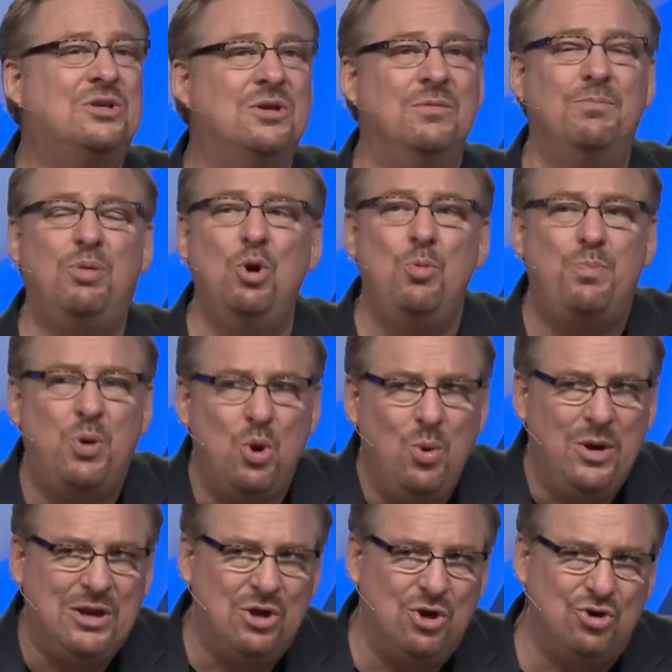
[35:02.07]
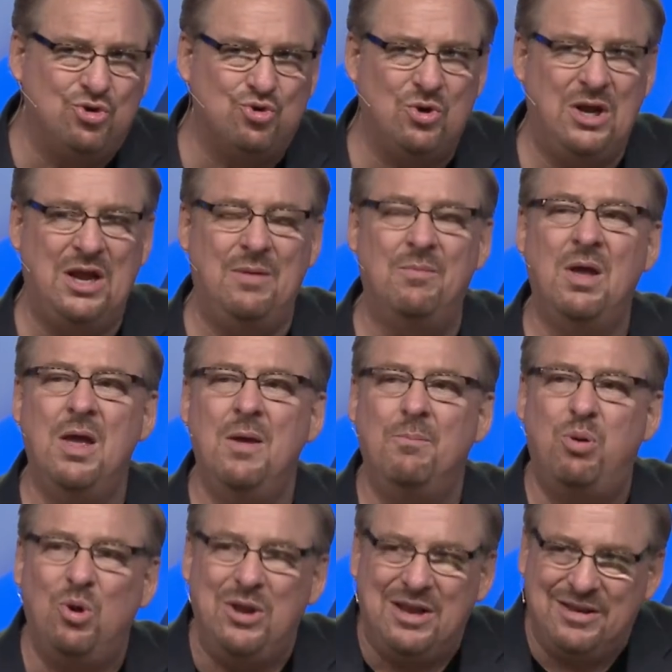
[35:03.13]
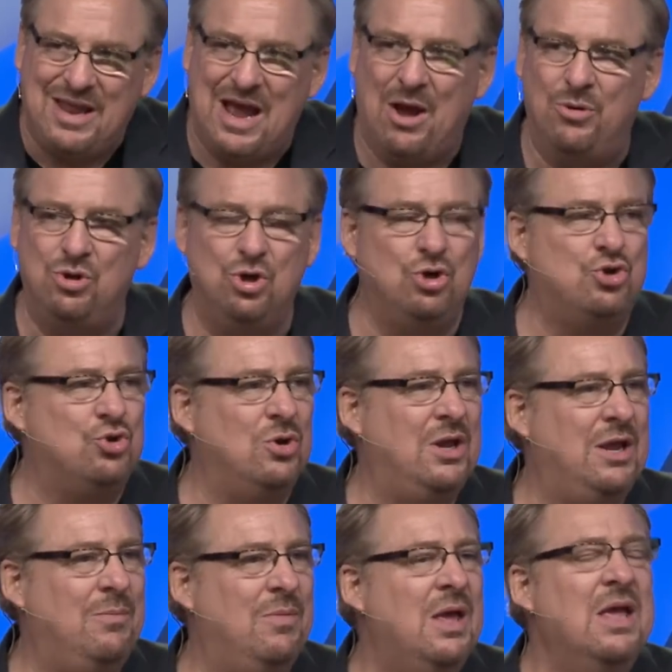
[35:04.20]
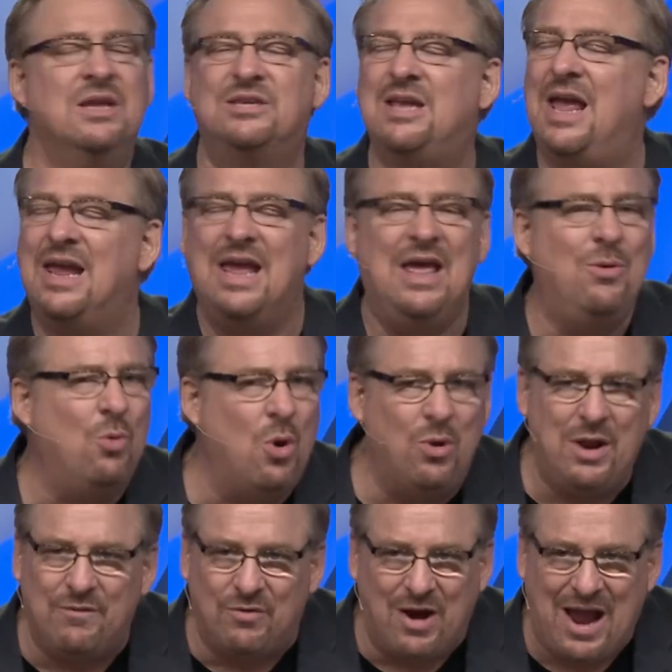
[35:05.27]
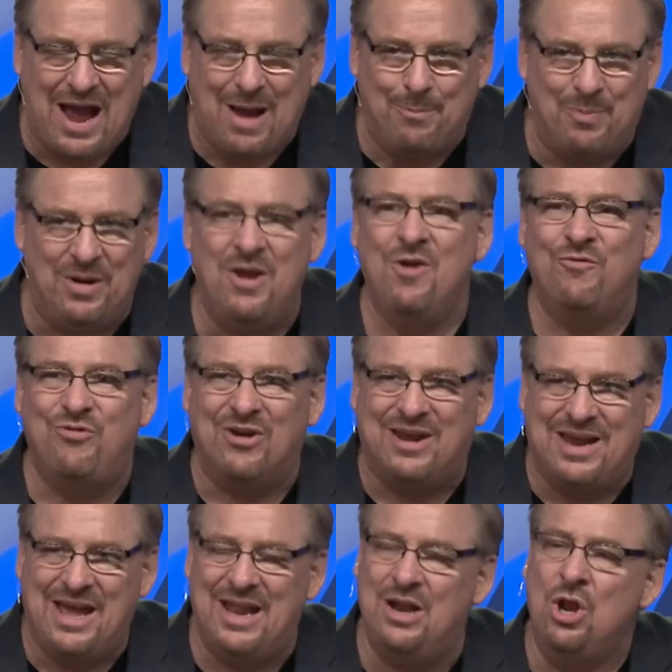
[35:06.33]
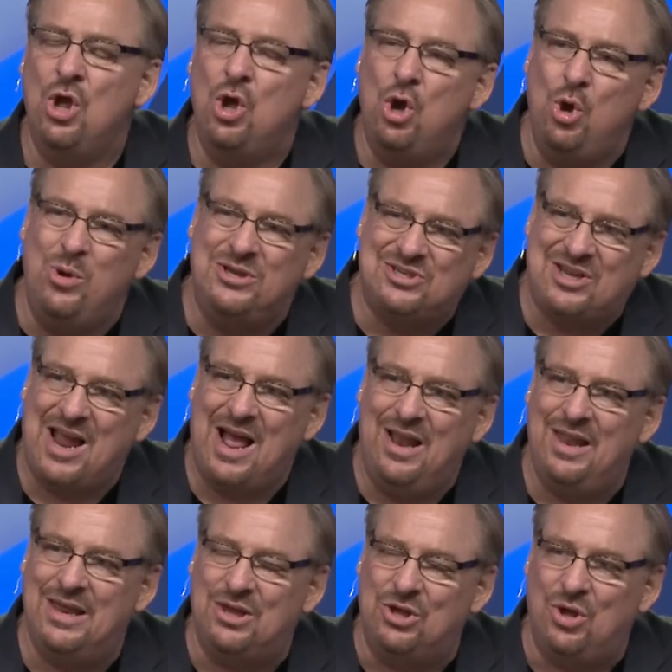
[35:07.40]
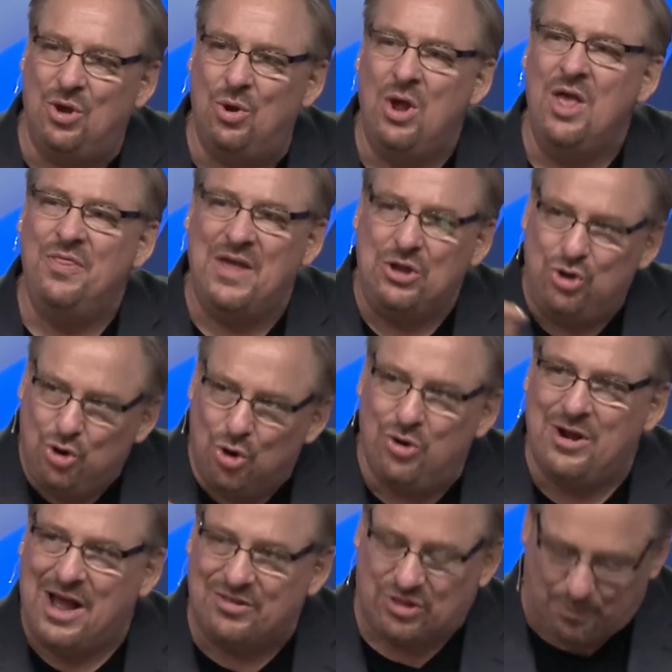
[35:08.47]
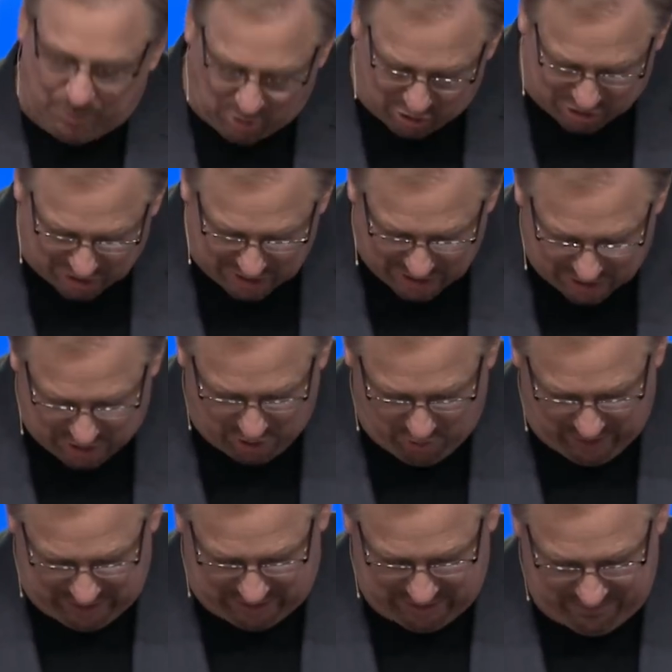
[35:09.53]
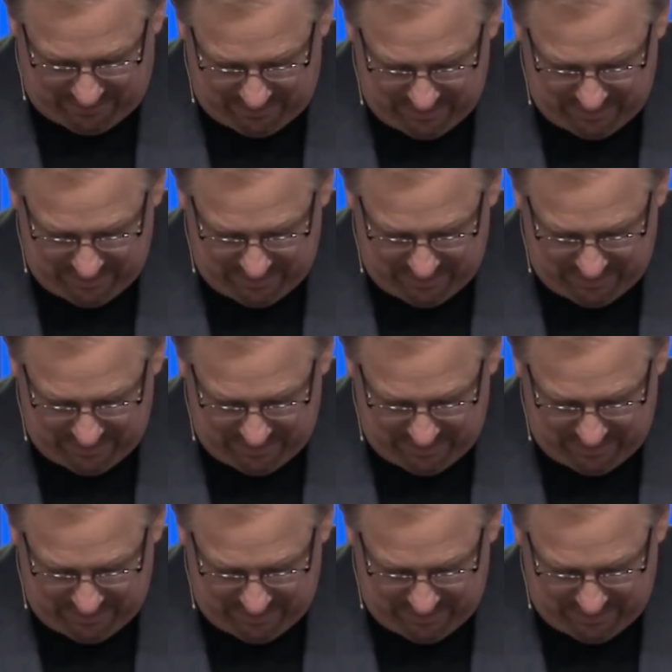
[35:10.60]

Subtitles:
is poo-pooing your dream, putting down your dream, saying it won't ever happen, forget it? Who is telling you that you're not the person to do it?